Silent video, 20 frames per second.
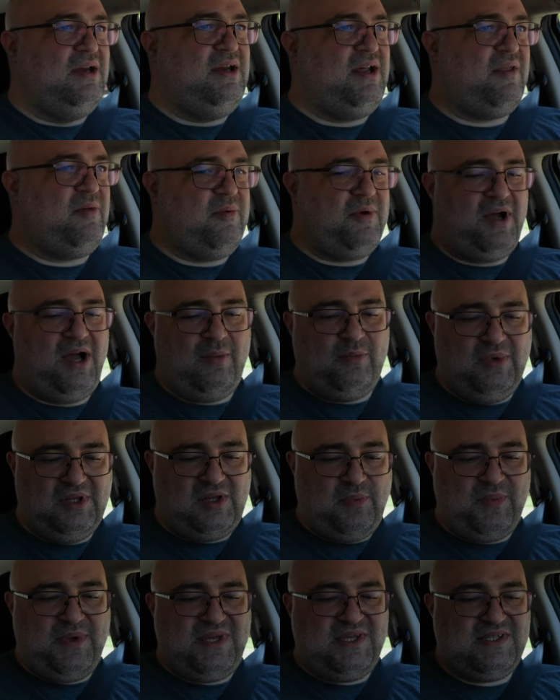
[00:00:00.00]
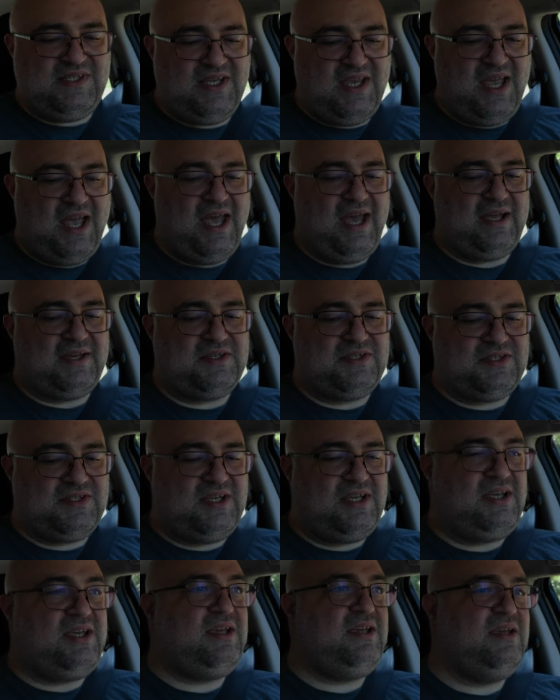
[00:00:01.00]
Now, the problem with the PC
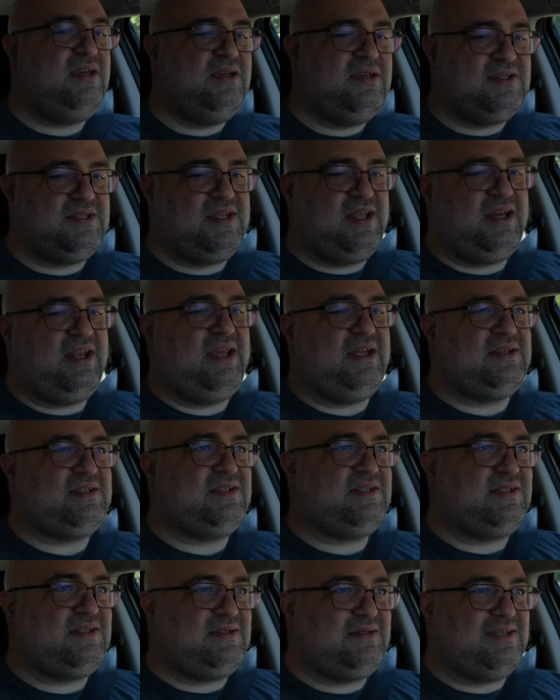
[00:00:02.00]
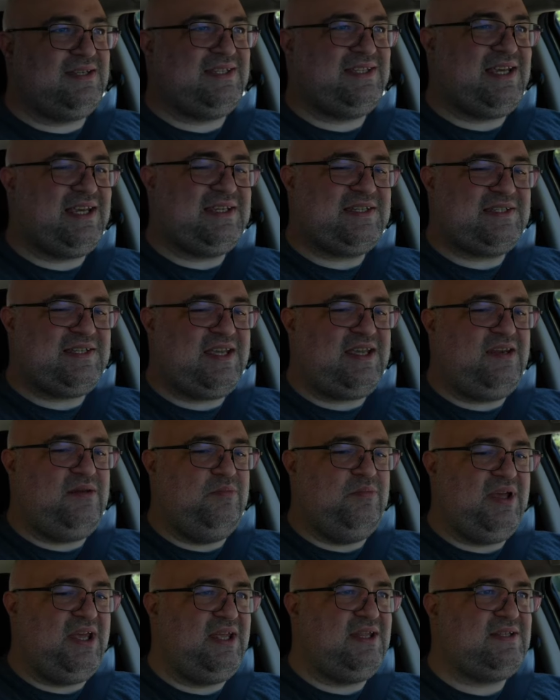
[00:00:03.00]
XT is that it's
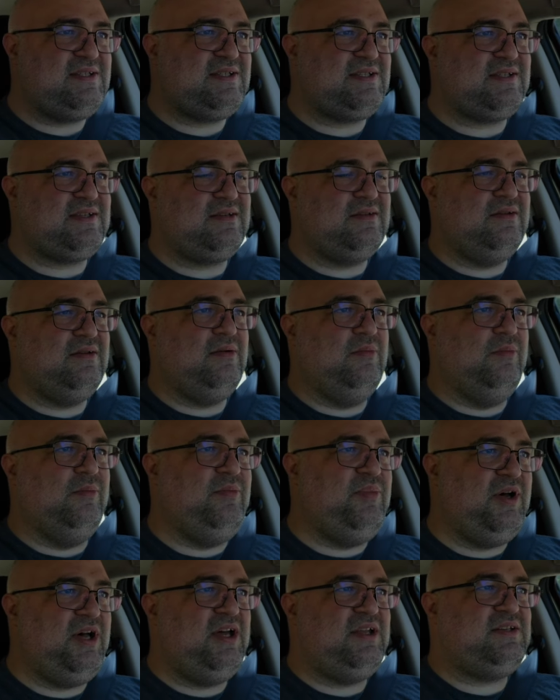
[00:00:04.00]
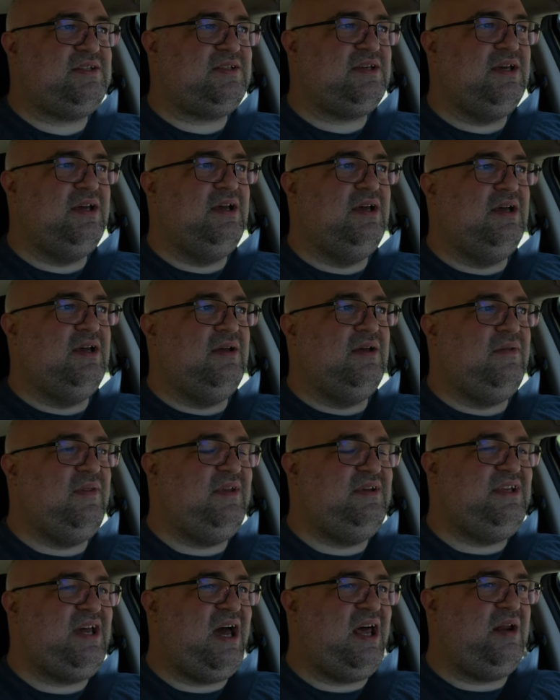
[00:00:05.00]
16 bits, but
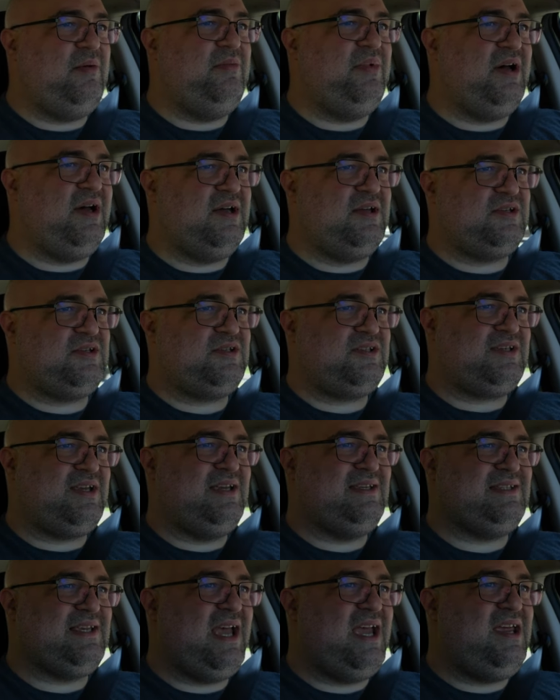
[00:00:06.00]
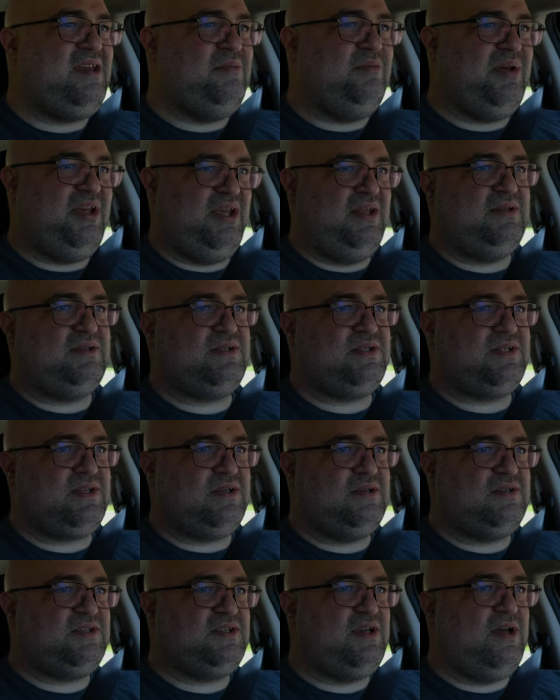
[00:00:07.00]
the data bus is 8
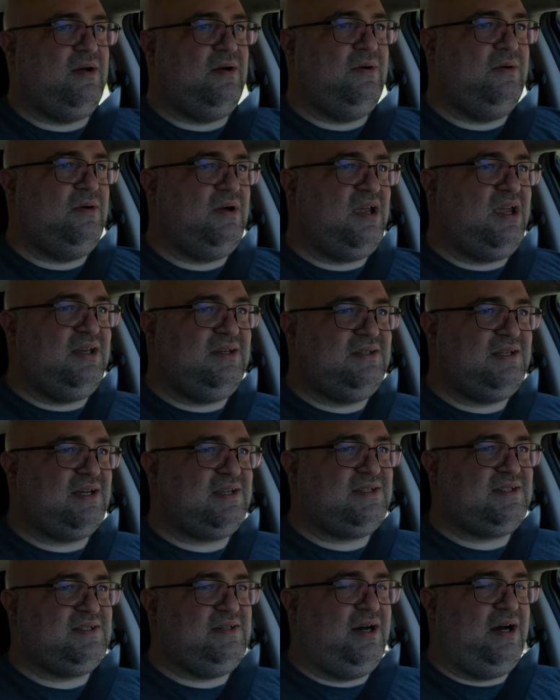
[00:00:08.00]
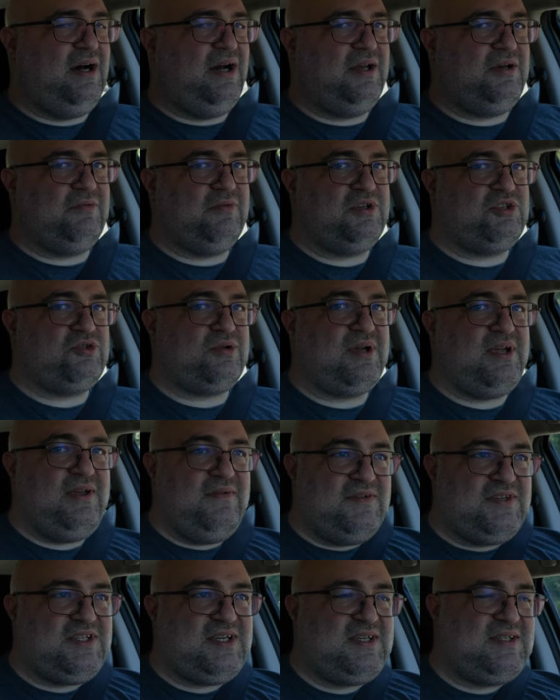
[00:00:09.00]
bits. So it does not
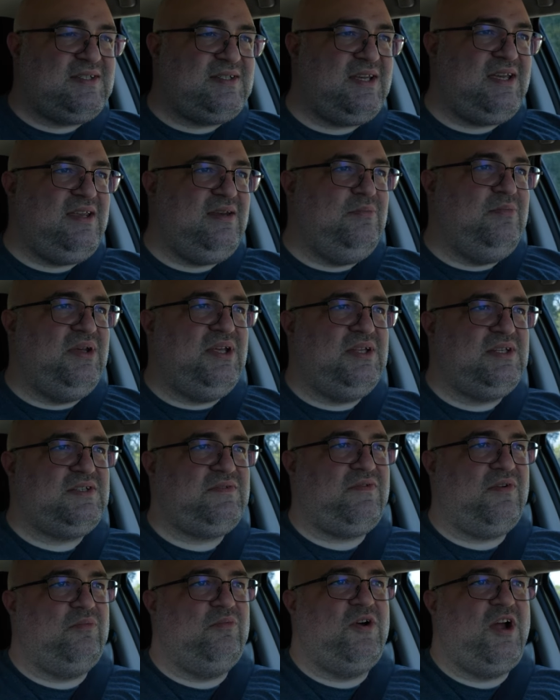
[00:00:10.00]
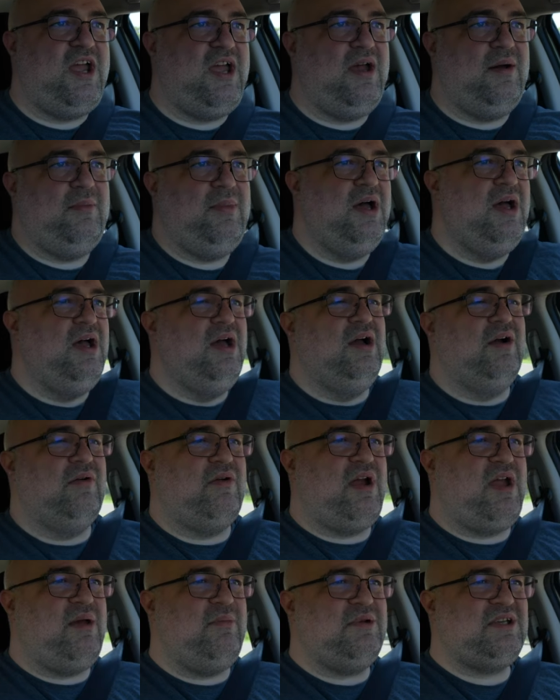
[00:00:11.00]
retrieve 16 bits from RAM.
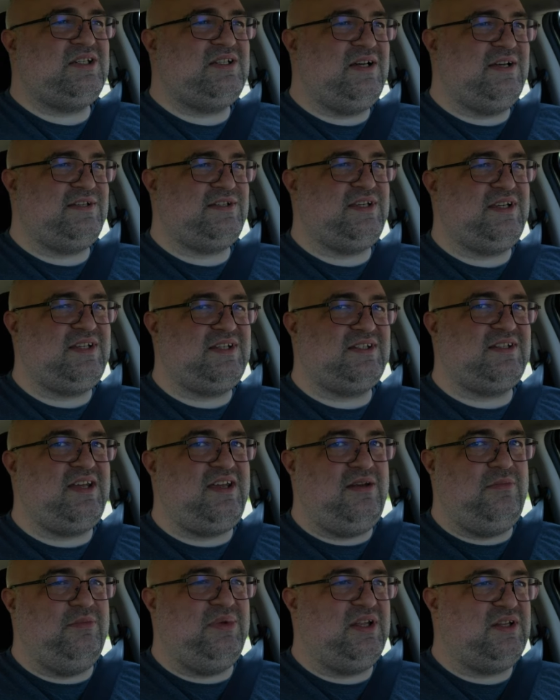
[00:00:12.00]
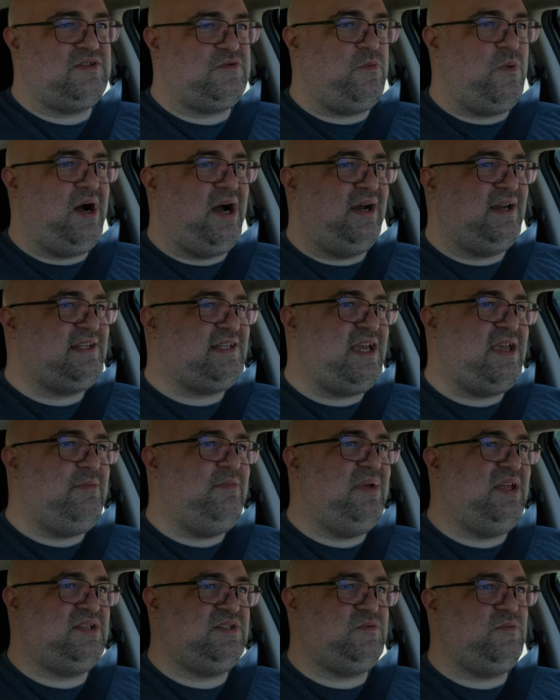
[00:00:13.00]
RAM is not 16 bits wide, it's
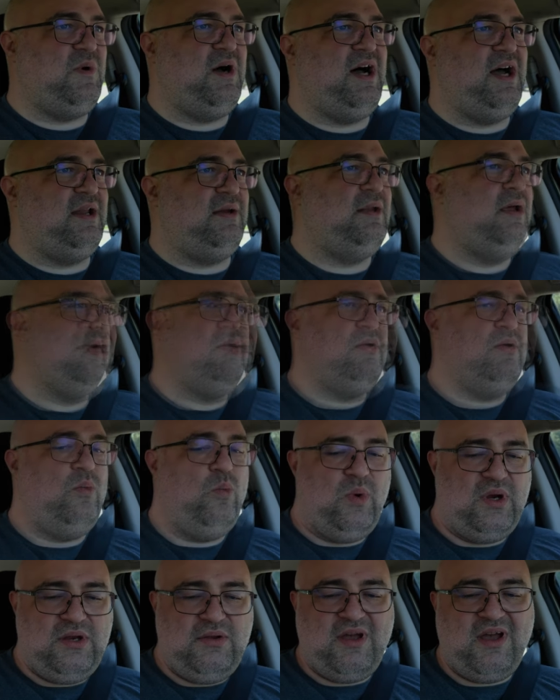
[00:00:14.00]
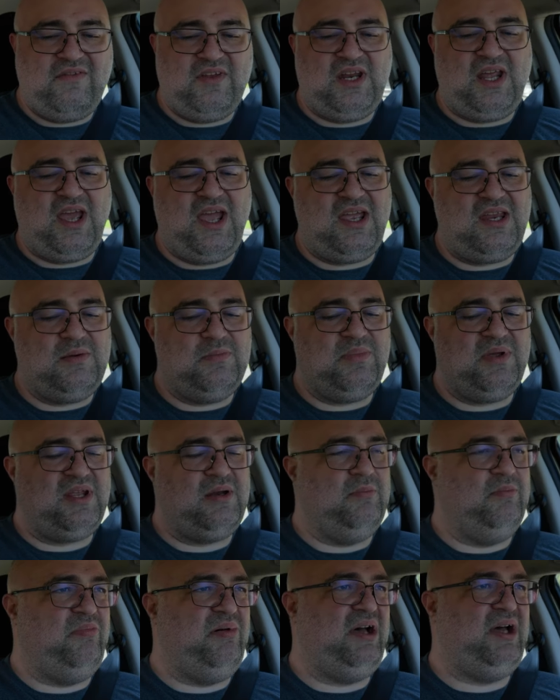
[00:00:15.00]
8 bits wide. When you have an 8
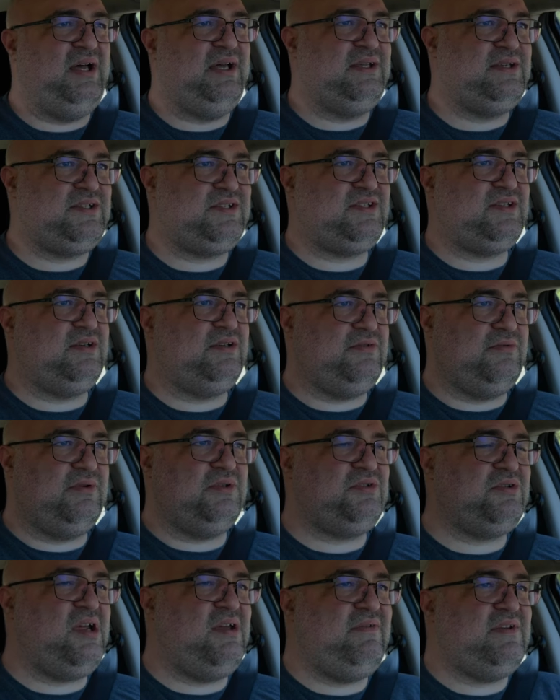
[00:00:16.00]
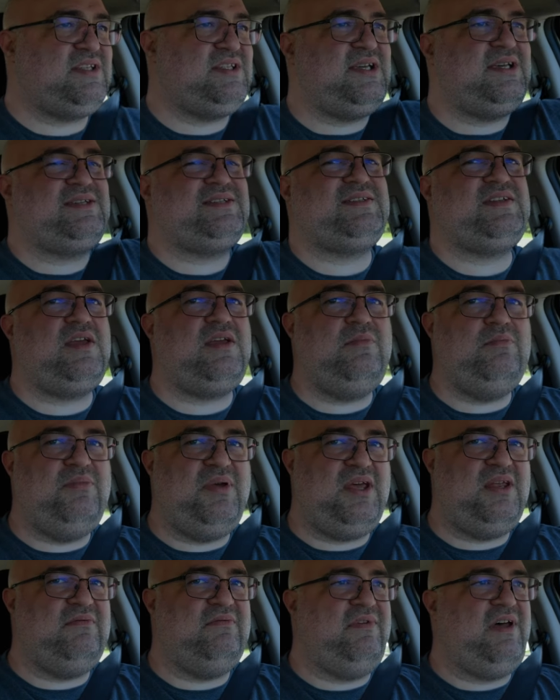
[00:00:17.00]
bit bus, to retrieve a 16
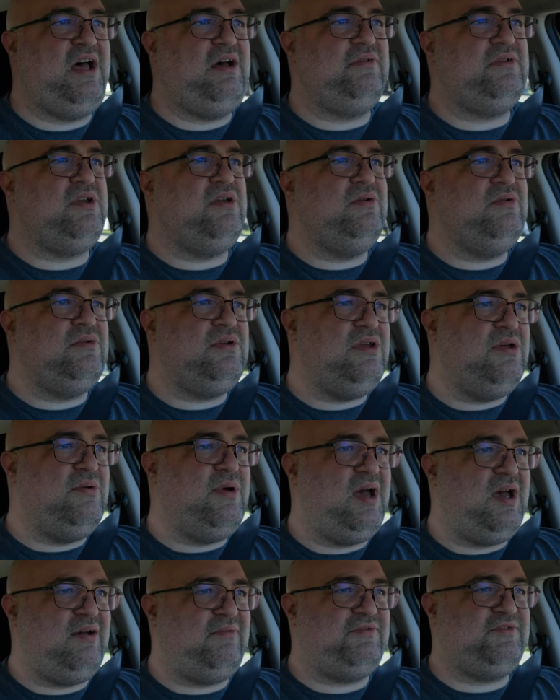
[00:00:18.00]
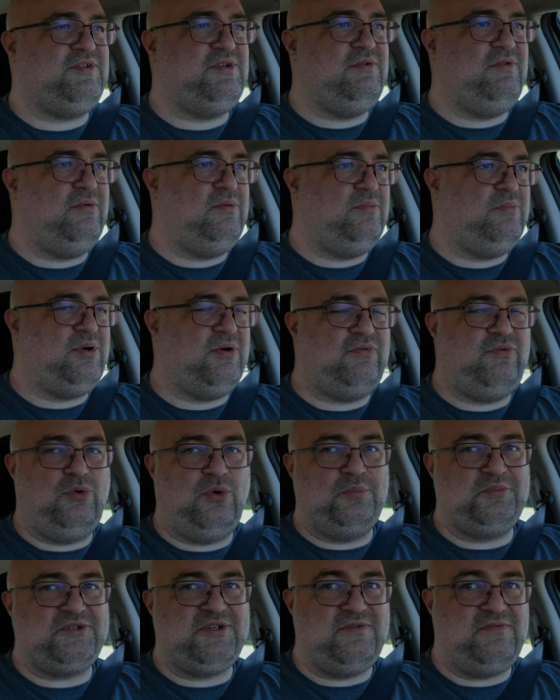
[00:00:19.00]
bit value, you have to
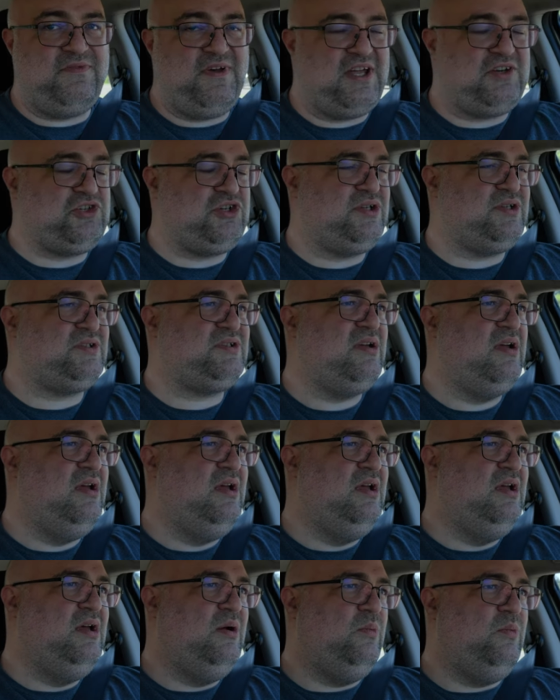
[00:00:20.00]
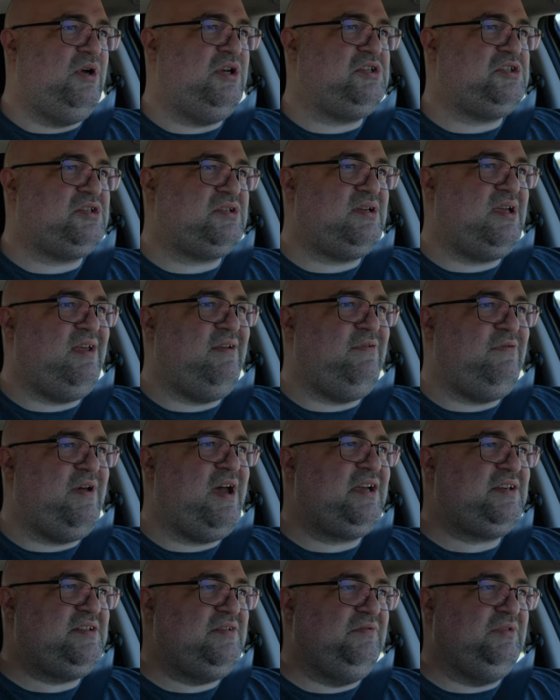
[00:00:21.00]
perform two fetches, which
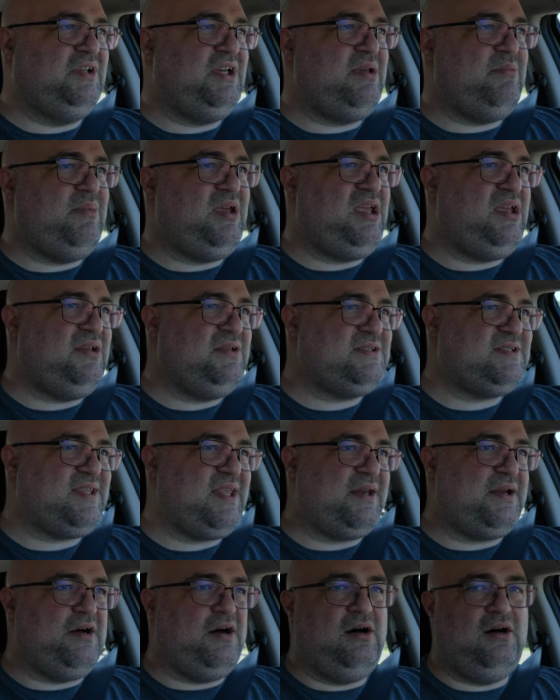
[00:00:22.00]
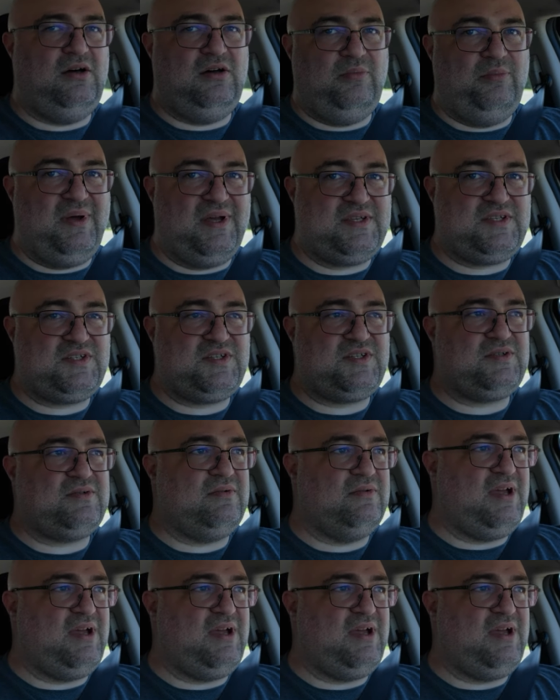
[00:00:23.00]
effectively means that all bus